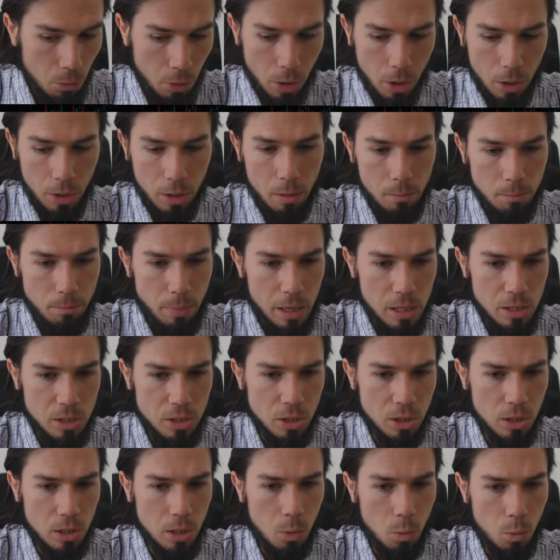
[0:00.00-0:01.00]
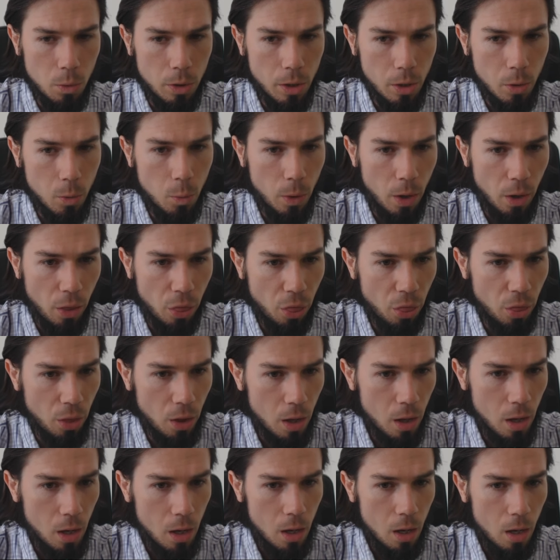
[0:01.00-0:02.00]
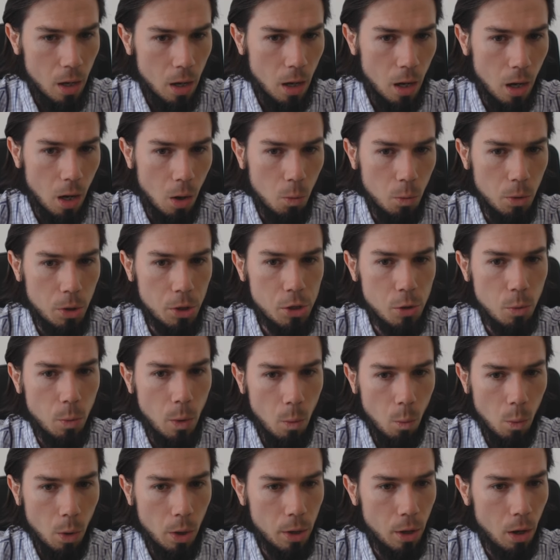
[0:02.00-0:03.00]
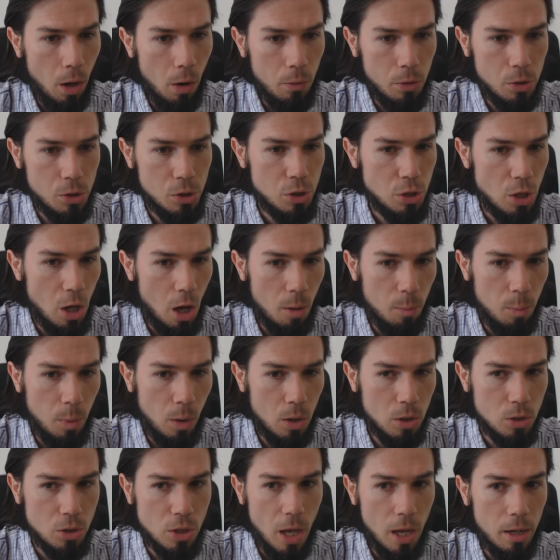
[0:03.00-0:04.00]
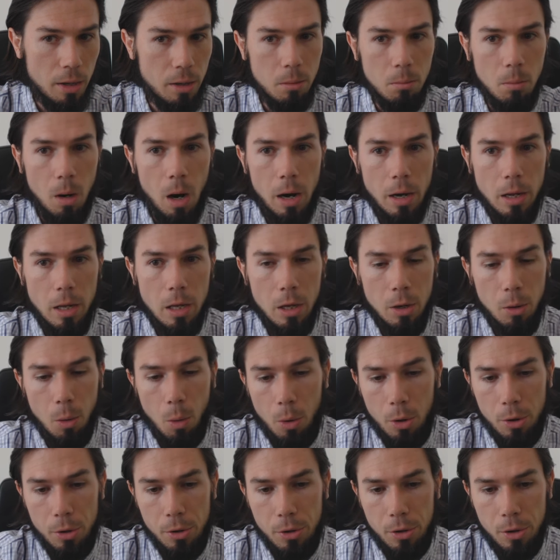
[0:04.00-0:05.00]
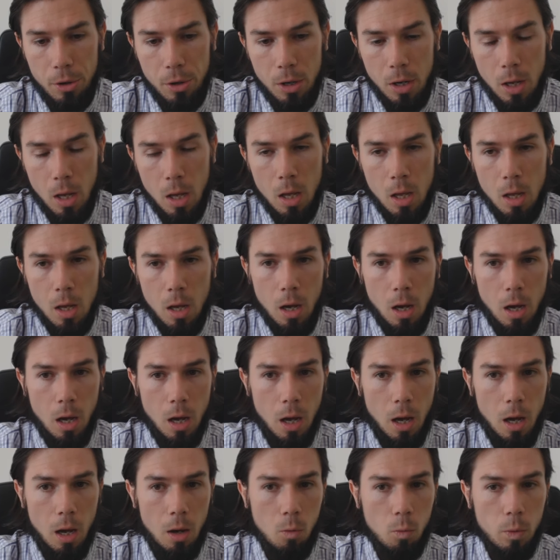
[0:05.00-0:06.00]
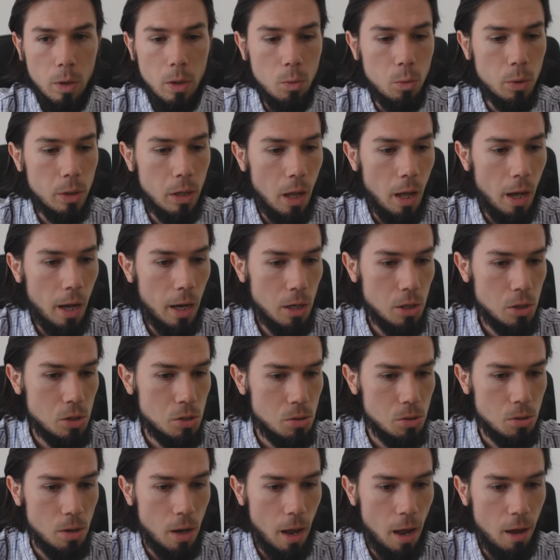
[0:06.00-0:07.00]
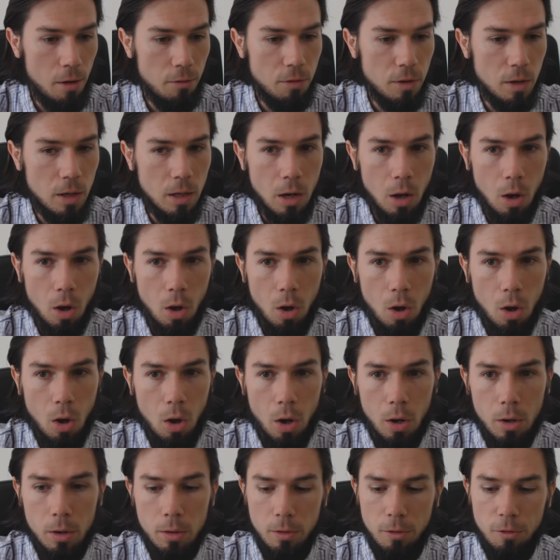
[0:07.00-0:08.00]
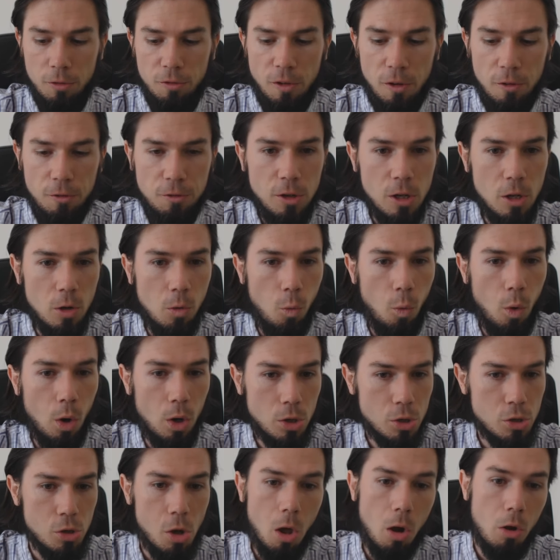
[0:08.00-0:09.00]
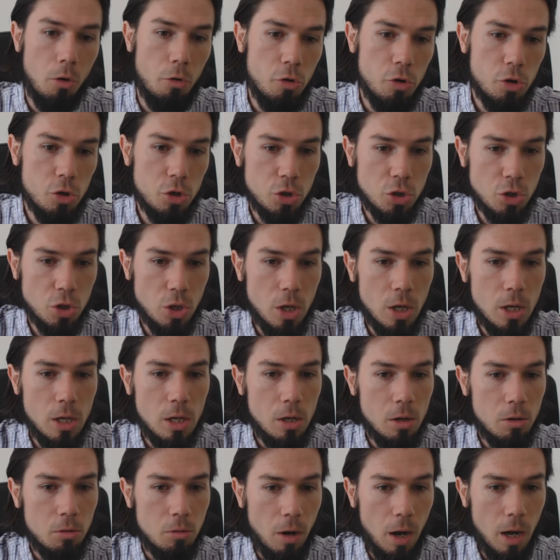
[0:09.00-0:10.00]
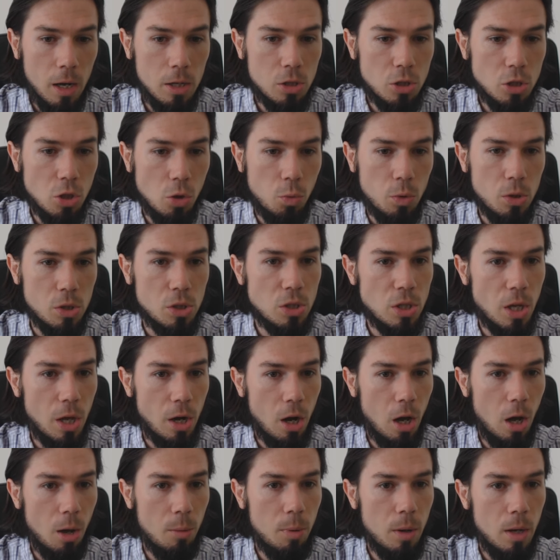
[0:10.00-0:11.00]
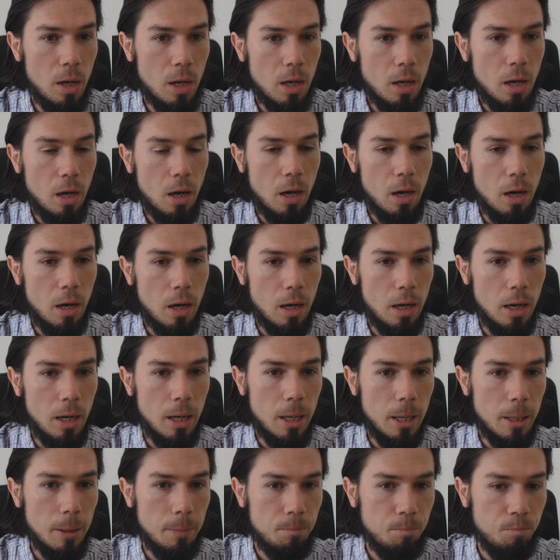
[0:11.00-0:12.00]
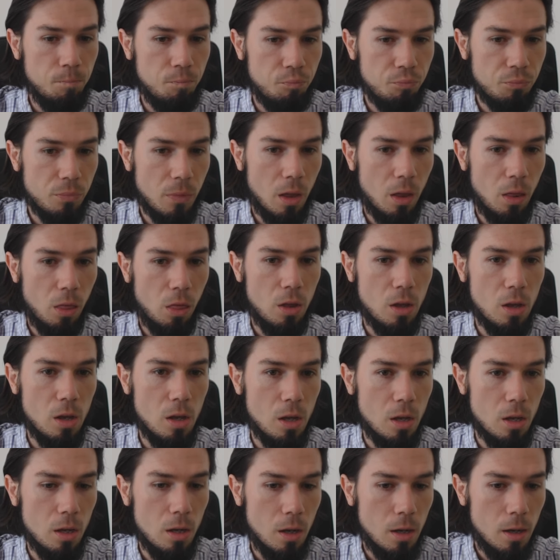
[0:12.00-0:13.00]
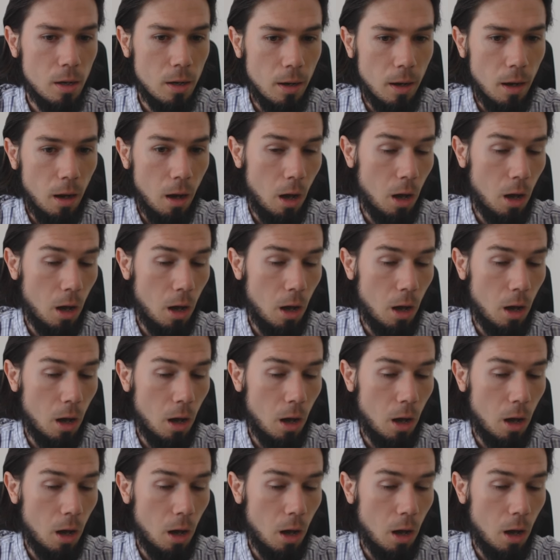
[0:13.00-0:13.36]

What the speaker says: we're going to basically work with where do we want our stop loss at the market order. We would like to have it on $51, right? So we set up the